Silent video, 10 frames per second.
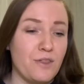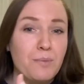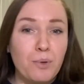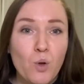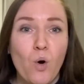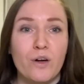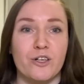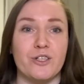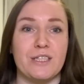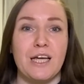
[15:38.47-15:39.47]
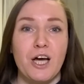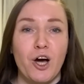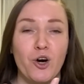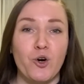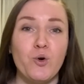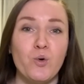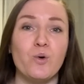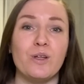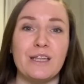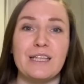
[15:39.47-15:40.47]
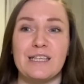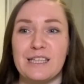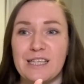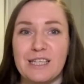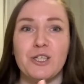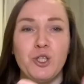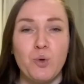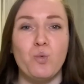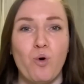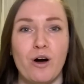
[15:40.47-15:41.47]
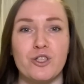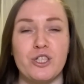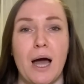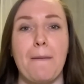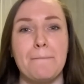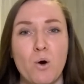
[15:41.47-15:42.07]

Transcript: the bloggers who you watch are